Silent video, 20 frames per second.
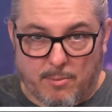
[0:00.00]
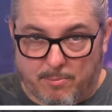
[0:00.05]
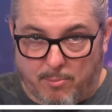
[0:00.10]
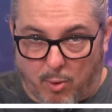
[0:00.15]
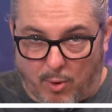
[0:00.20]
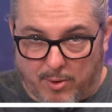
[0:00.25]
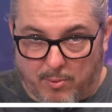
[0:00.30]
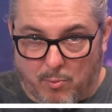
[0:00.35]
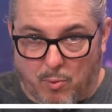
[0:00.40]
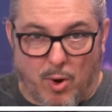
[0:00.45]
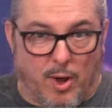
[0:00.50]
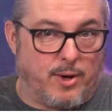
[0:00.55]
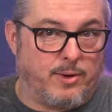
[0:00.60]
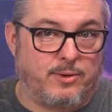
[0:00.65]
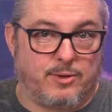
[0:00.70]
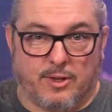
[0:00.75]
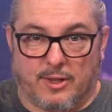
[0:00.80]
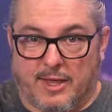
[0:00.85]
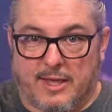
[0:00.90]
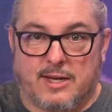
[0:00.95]
point one,
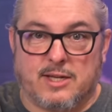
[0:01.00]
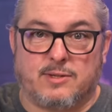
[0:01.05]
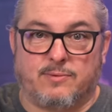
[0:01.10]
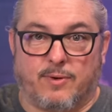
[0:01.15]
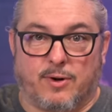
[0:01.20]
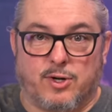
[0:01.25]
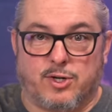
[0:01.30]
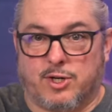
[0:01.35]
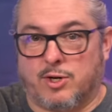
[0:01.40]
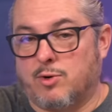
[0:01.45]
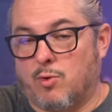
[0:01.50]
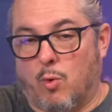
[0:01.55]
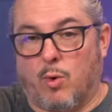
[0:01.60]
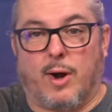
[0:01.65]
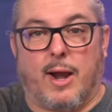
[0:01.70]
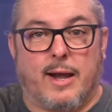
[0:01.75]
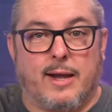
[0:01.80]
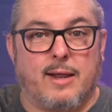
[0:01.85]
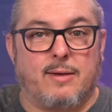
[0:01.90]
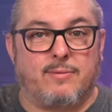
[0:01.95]
the latest version, or
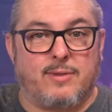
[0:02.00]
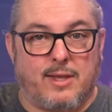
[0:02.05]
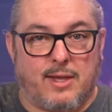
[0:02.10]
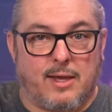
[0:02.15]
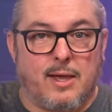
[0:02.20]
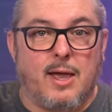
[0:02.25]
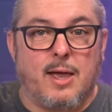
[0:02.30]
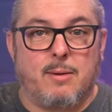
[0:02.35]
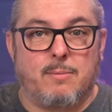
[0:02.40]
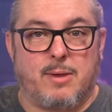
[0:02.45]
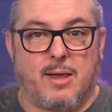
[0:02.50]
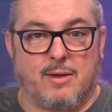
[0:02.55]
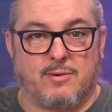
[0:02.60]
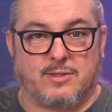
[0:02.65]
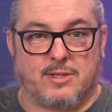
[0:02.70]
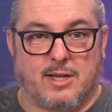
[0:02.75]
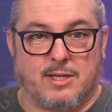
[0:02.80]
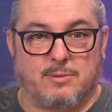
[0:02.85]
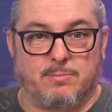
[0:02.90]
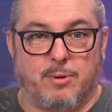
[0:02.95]
any of the
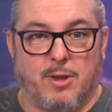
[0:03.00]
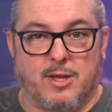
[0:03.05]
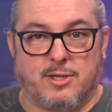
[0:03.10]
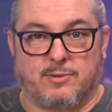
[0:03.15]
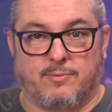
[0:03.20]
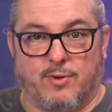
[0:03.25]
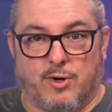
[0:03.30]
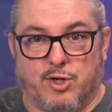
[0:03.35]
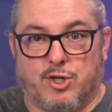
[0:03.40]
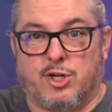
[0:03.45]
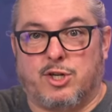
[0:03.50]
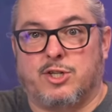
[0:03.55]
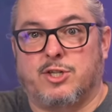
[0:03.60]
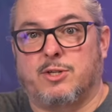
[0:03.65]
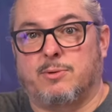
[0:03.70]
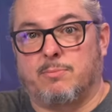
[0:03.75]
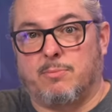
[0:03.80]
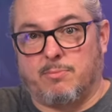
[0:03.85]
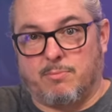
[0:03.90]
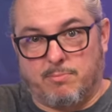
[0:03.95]
PFSense Plus
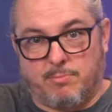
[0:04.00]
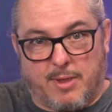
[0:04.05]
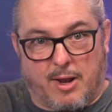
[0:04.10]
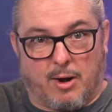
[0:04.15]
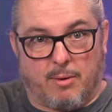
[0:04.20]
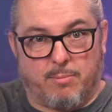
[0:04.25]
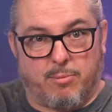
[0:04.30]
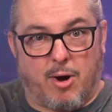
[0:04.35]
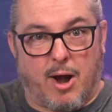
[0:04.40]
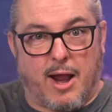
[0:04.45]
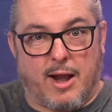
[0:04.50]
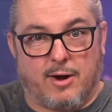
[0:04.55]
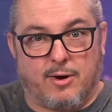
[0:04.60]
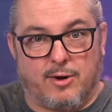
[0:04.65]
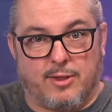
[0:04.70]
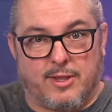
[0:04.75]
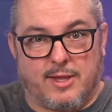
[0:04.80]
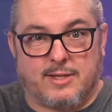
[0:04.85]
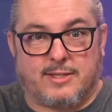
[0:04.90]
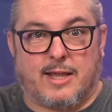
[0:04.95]
versions that are prior
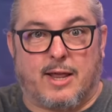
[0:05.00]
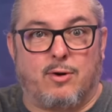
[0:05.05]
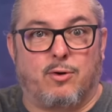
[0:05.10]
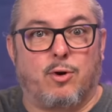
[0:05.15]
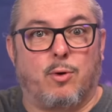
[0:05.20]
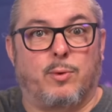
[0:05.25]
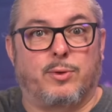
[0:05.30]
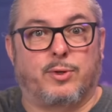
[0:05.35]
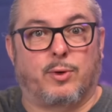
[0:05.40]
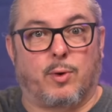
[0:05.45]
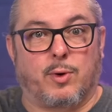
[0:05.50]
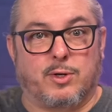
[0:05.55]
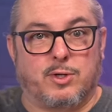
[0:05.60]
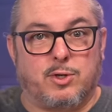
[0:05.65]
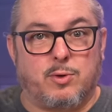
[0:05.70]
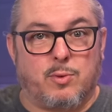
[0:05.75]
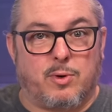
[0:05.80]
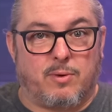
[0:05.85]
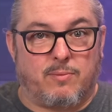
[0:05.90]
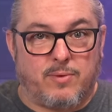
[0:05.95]
to this, I don't know what they're going to
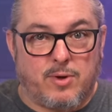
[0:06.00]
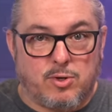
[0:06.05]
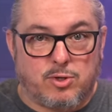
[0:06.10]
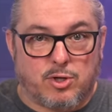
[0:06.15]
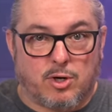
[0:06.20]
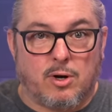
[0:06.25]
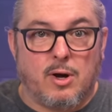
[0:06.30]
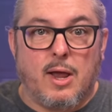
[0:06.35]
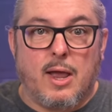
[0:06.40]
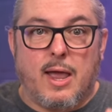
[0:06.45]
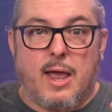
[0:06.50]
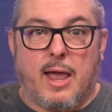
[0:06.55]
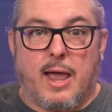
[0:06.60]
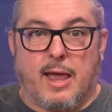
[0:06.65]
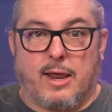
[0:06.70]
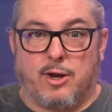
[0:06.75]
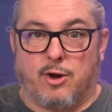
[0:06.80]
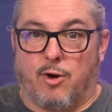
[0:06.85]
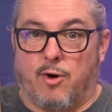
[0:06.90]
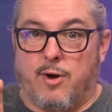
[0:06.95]
do in the future.
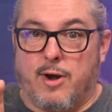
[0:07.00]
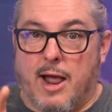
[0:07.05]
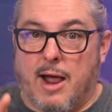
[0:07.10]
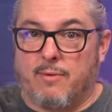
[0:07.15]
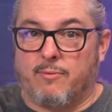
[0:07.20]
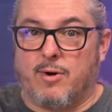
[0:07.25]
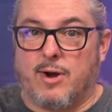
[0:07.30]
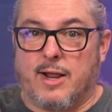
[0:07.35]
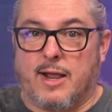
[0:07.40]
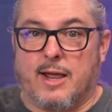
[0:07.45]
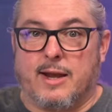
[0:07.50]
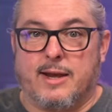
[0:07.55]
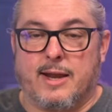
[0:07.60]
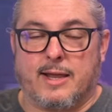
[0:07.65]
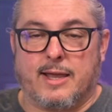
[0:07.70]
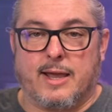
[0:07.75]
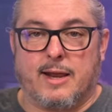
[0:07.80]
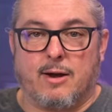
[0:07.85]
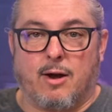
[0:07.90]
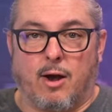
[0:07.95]
You're not running on
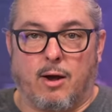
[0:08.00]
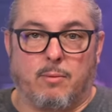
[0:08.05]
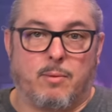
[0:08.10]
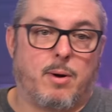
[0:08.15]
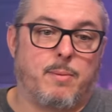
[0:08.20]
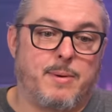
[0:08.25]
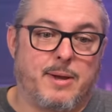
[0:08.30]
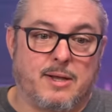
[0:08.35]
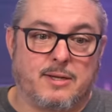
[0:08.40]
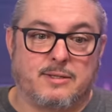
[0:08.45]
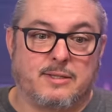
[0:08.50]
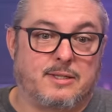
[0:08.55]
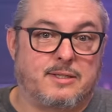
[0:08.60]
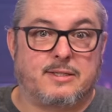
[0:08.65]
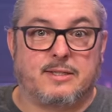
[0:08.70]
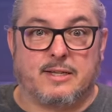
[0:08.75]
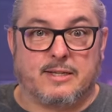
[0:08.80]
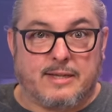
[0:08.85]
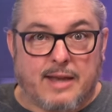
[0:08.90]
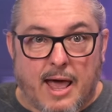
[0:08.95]
NetGate hardware because this
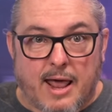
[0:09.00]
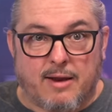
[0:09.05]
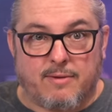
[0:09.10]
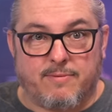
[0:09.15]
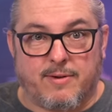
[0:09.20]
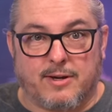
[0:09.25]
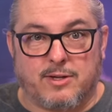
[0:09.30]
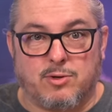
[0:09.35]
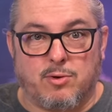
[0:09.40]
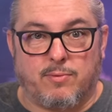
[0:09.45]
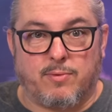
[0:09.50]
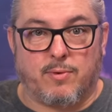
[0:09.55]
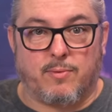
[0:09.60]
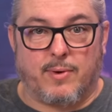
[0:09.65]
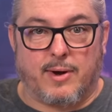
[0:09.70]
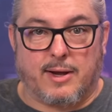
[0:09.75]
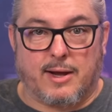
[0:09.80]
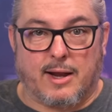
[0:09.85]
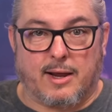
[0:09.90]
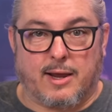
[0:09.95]
does not affect you if you're
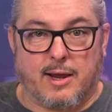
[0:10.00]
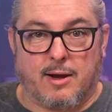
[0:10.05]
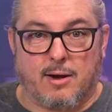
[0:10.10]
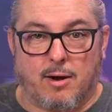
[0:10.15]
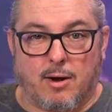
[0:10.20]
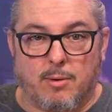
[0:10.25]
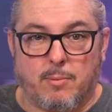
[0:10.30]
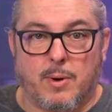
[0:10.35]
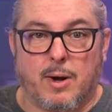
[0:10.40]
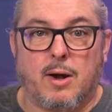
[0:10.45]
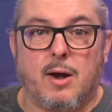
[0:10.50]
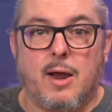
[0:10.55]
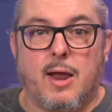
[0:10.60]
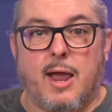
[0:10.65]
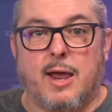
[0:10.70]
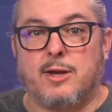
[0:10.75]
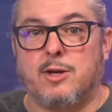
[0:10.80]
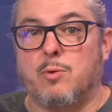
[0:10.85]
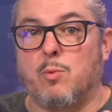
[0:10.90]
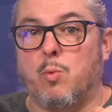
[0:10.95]
running NetGate hardware,
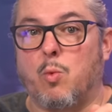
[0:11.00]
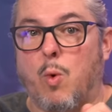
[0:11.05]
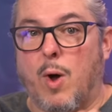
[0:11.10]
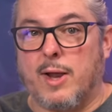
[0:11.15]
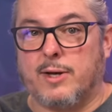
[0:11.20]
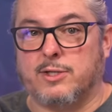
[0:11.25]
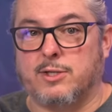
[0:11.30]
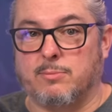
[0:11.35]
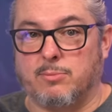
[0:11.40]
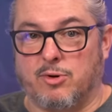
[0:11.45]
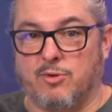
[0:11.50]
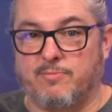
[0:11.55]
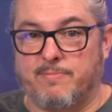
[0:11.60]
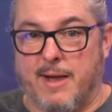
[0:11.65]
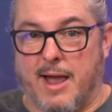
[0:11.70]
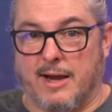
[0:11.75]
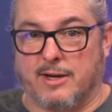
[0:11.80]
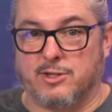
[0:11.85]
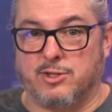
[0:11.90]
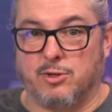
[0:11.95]
and you want to move
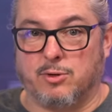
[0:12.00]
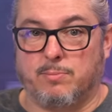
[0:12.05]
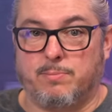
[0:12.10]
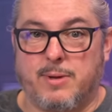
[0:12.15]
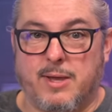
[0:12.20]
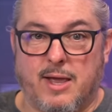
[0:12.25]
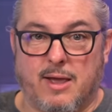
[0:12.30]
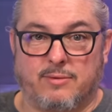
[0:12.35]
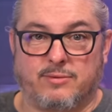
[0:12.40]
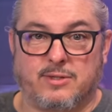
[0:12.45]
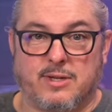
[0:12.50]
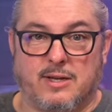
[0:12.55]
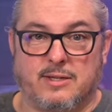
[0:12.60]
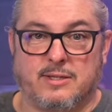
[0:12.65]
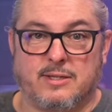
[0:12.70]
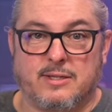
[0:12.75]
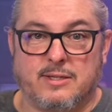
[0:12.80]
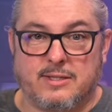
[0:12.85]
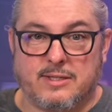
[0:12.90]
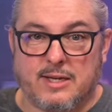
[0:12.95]
back to
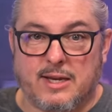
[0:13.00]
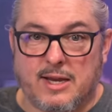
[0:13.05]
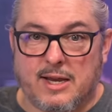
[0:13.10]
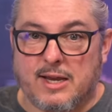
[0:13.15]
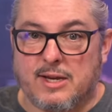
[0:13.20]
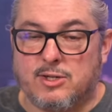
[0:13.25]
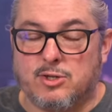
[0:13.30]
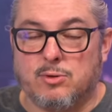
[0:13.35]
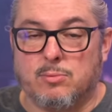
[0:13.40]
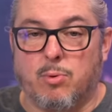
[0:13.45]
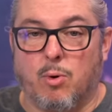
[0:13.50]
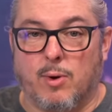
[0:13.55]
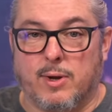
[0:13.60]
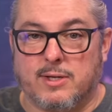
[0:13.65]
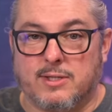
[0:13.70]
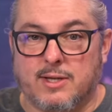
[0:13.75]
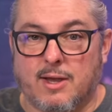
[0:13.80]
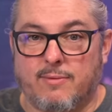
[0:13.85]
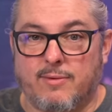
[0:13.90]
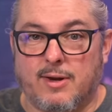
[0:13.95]
PFSense C E two
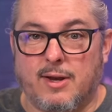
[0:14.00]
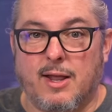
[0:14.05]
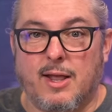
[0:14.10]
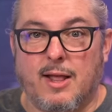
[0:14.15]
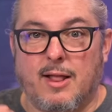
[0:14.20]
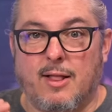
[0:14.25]
point seven,